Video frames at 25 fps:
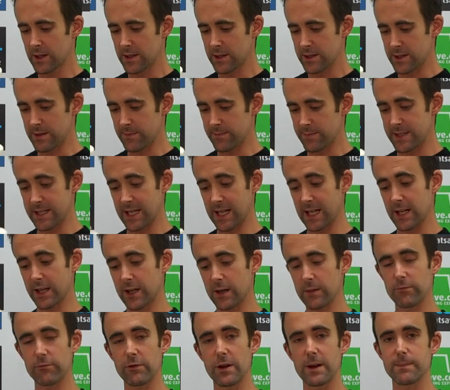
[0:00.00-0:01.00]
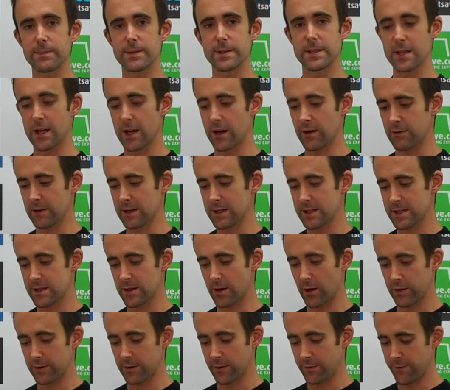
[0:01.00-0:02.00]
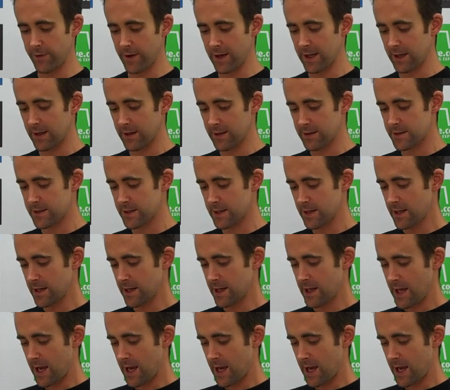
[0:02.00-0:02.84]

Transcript: some silicone ribs that are inside the fingers